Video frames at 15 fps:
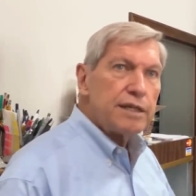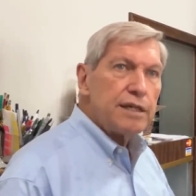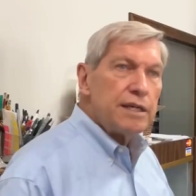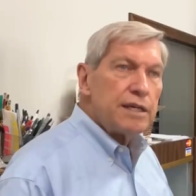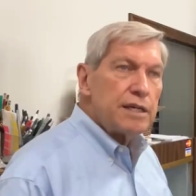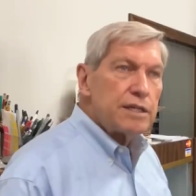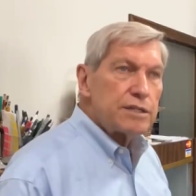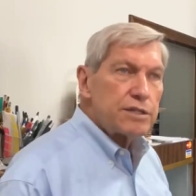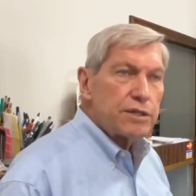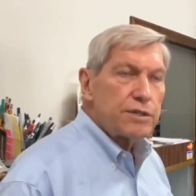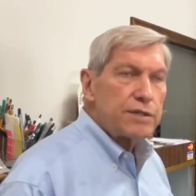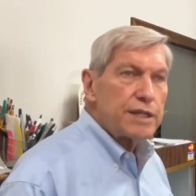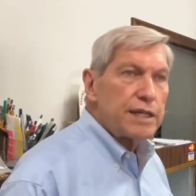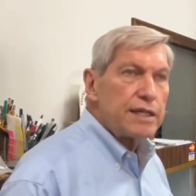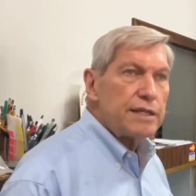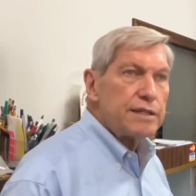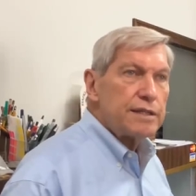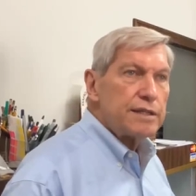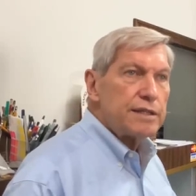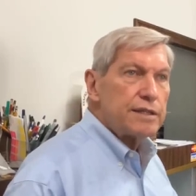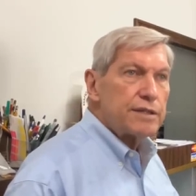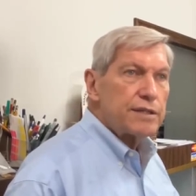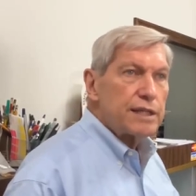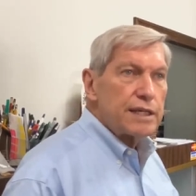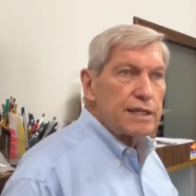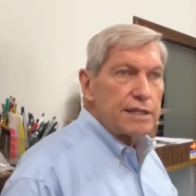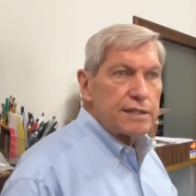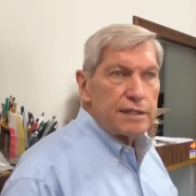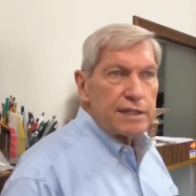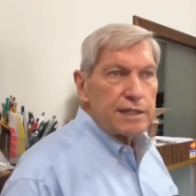Mm-hmm. So they, you know, they
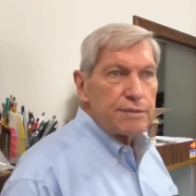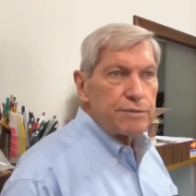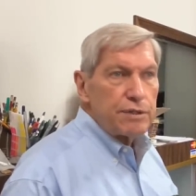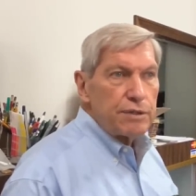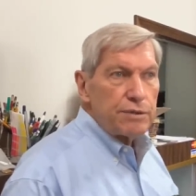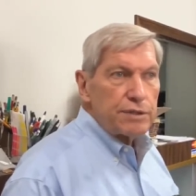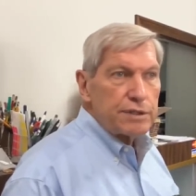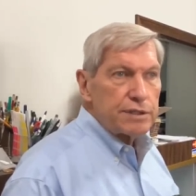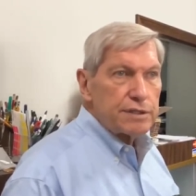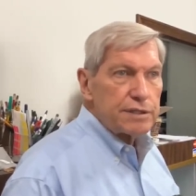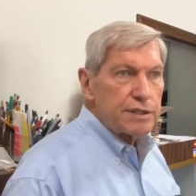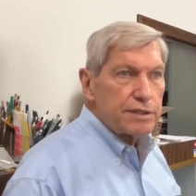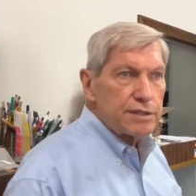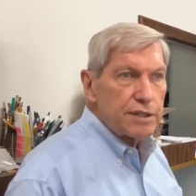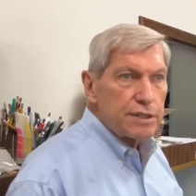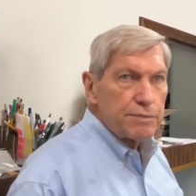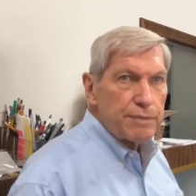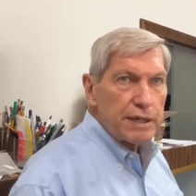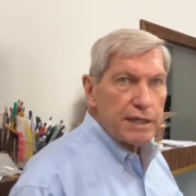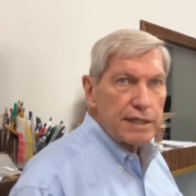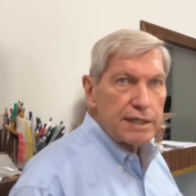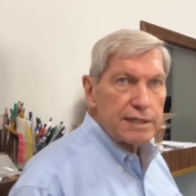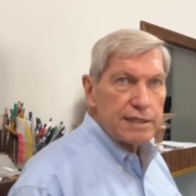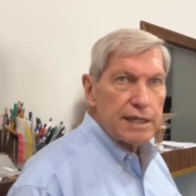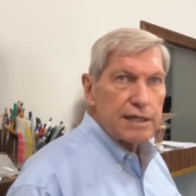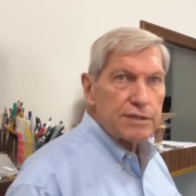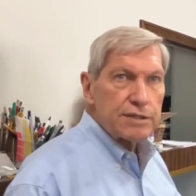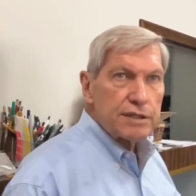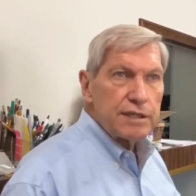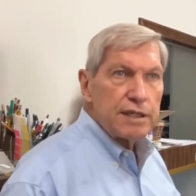claim, no, it's, this doesn't make any
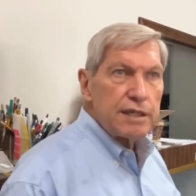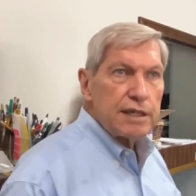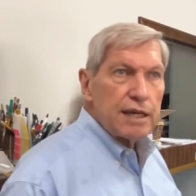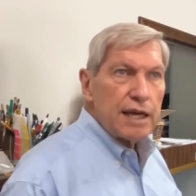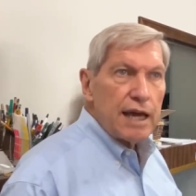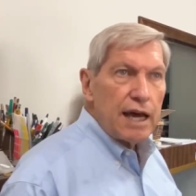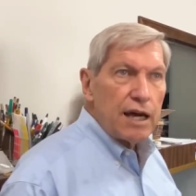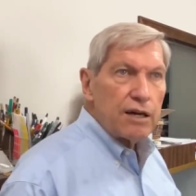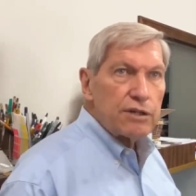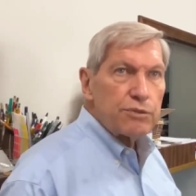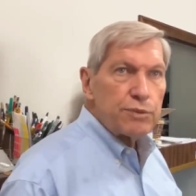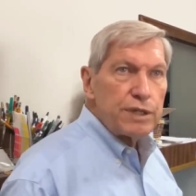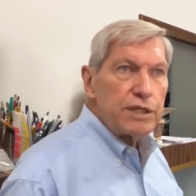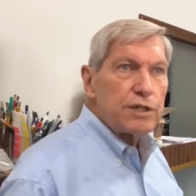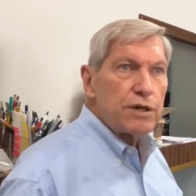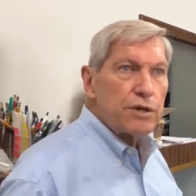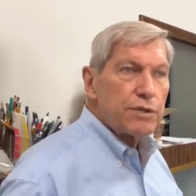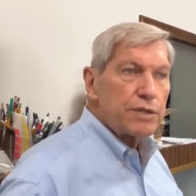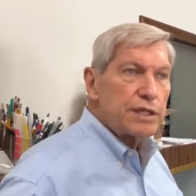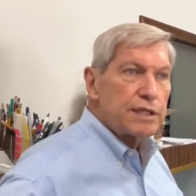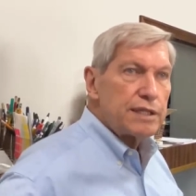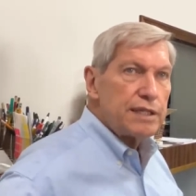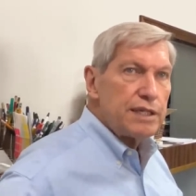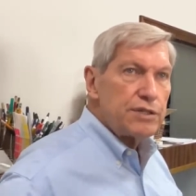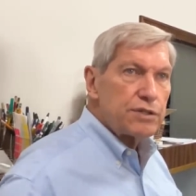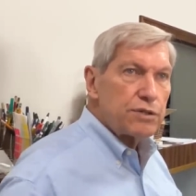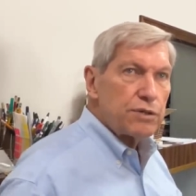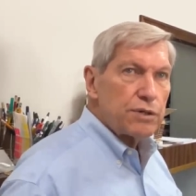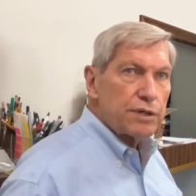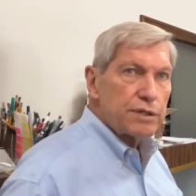sense. How do we know that these
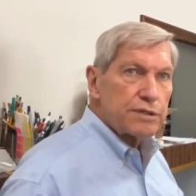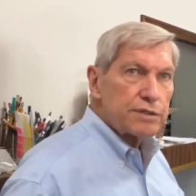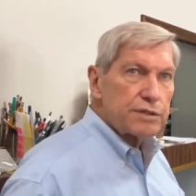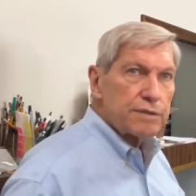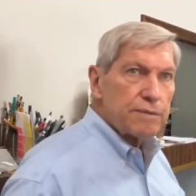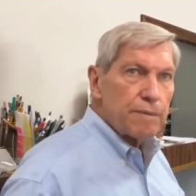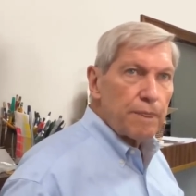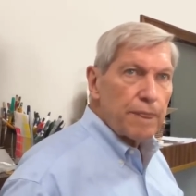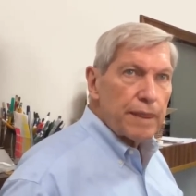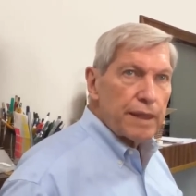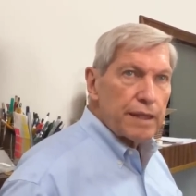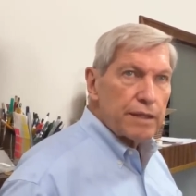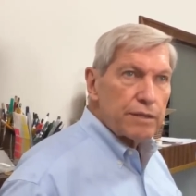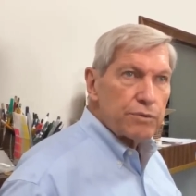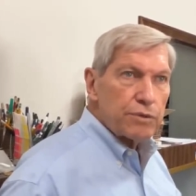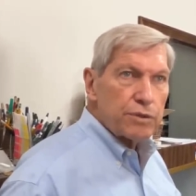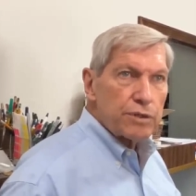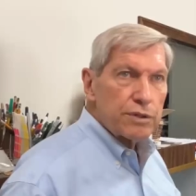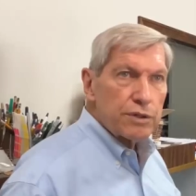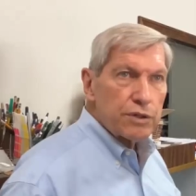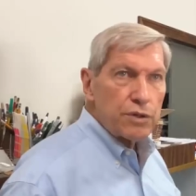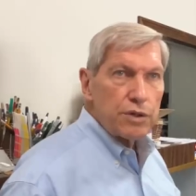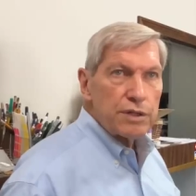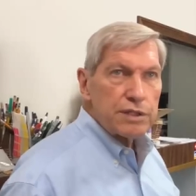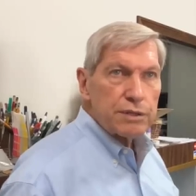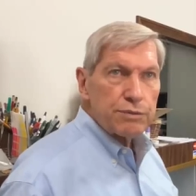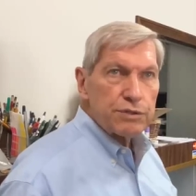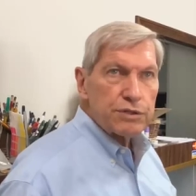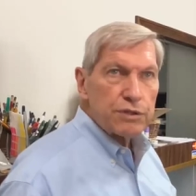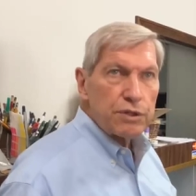coins were the coins that
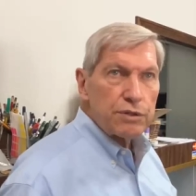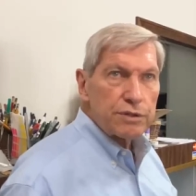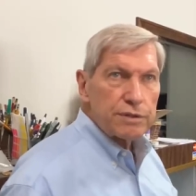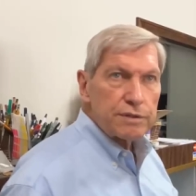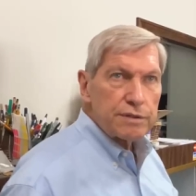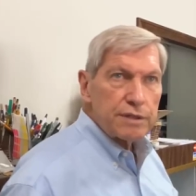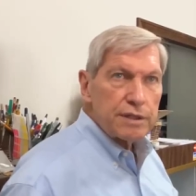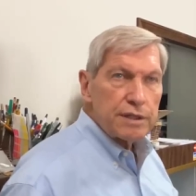were stolen?